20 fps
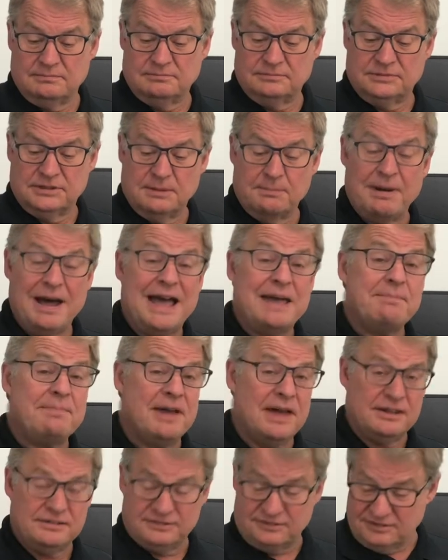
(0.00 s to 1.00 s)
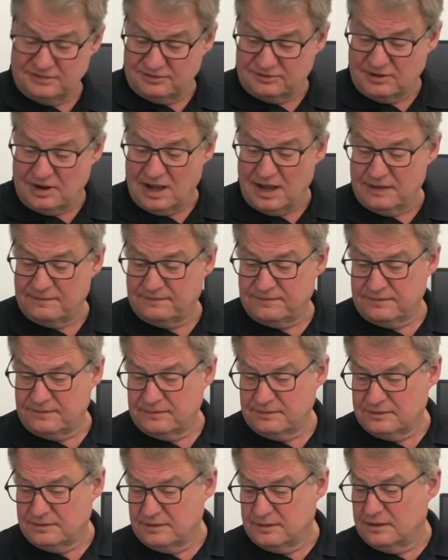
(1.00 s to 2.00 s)
to bypass this drive,
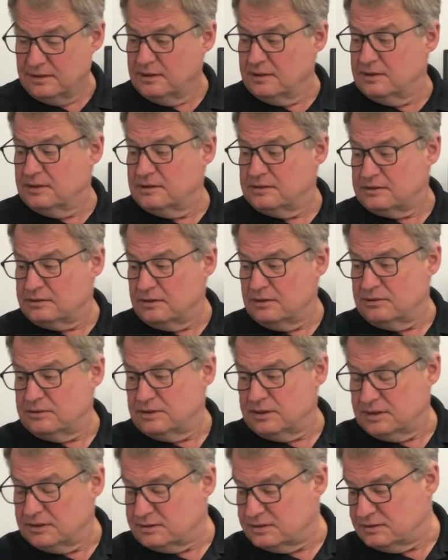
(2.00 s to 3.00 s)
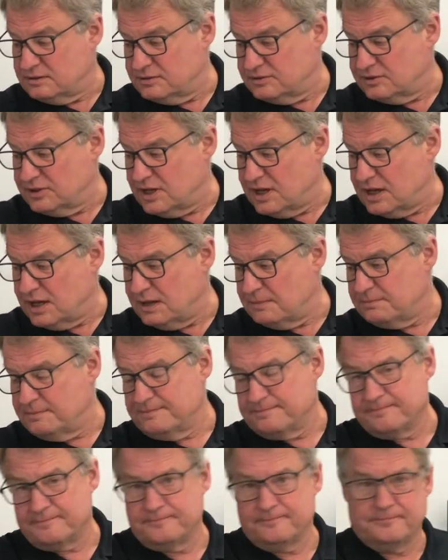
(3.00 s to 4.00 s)
so you get to your job,
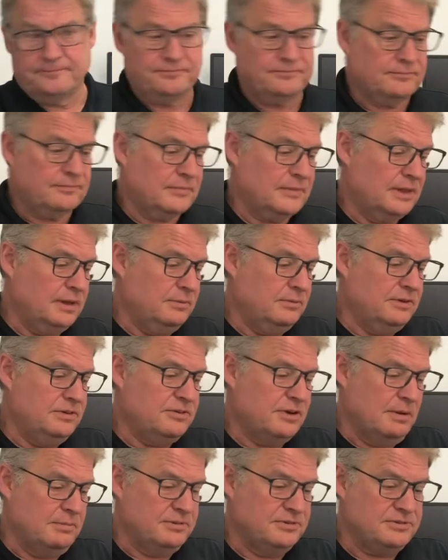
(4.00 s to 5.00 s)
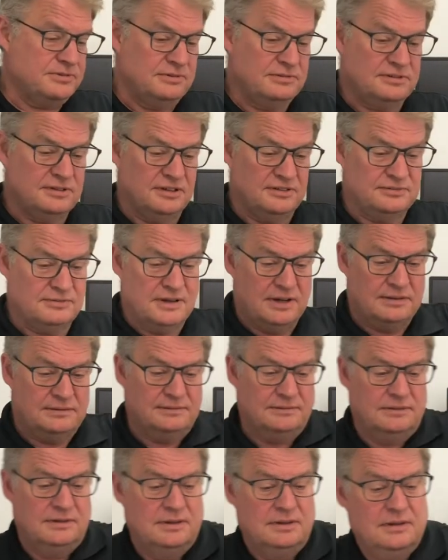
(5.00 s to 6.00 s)
we troubleshoot this, right?
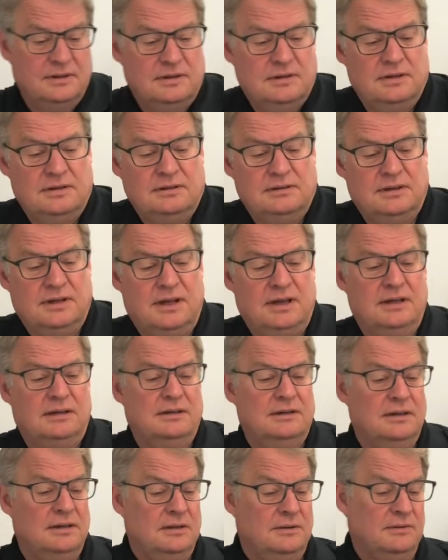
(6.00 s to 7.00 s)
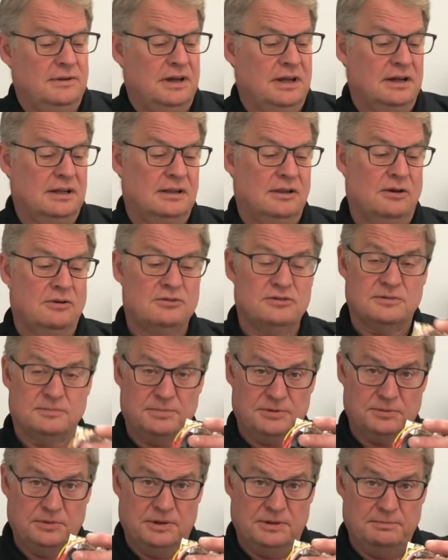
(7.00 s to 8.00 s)
Okay, we got a closure
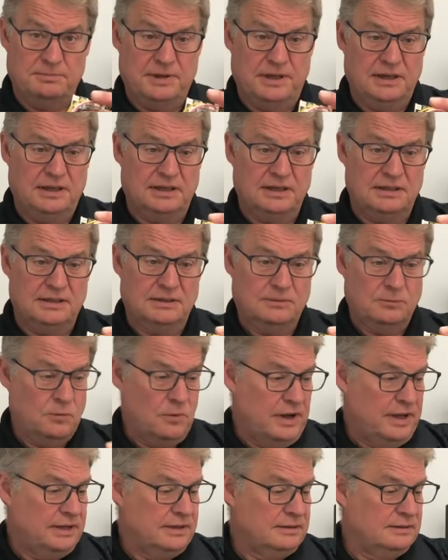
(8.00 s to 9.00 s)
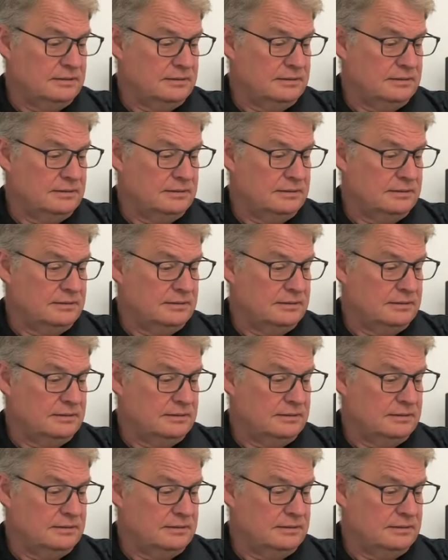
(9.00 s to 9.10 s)
between pink and white,